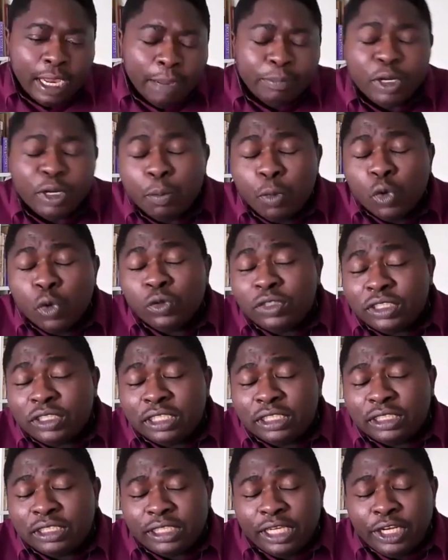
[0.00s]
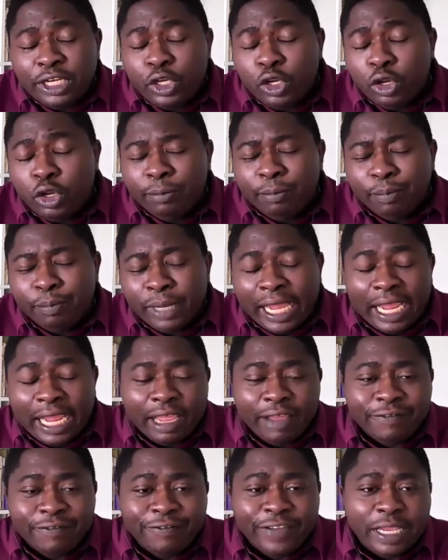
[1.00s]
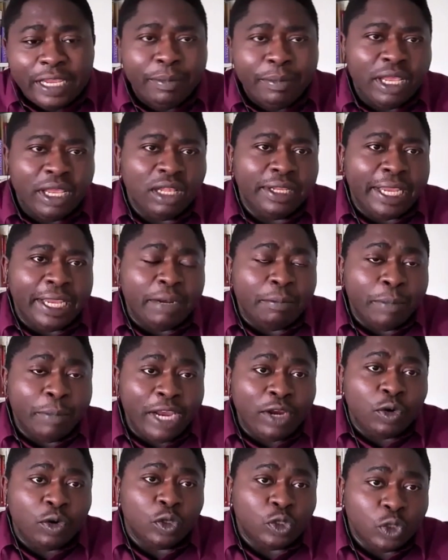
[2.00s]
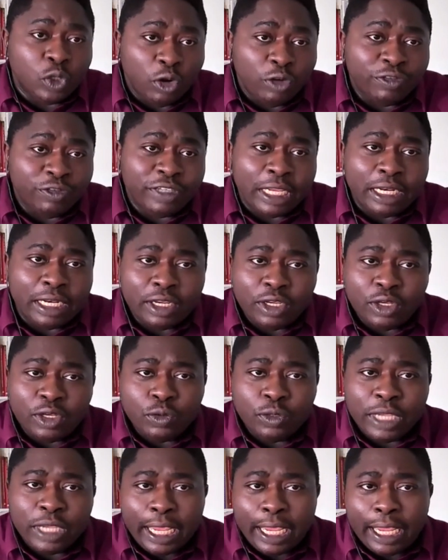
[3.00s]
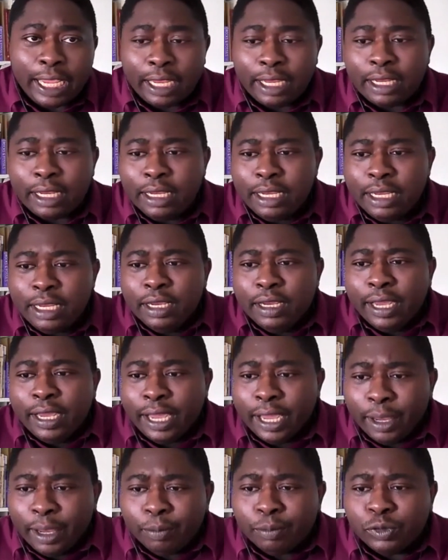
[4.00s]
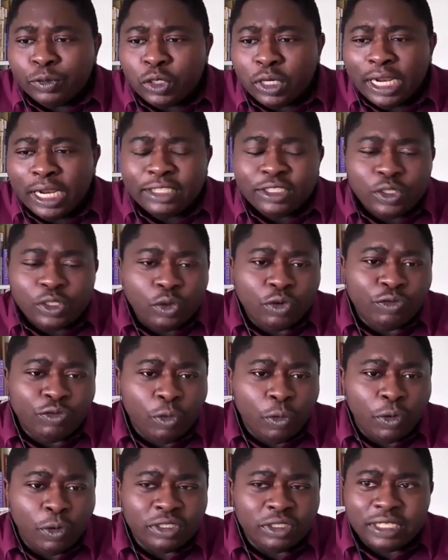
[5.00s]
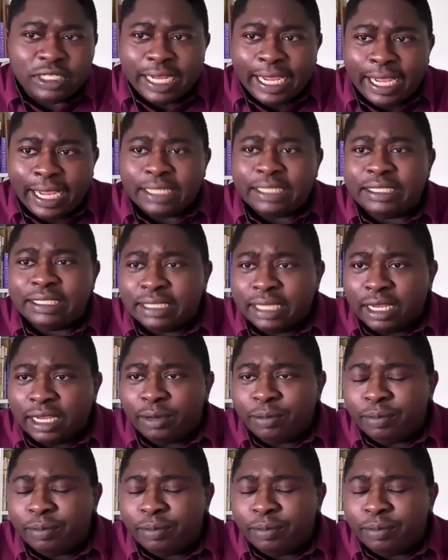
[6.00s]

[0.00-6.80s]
the most senior Black female in Microsoft in the UK. So let's look forward to that.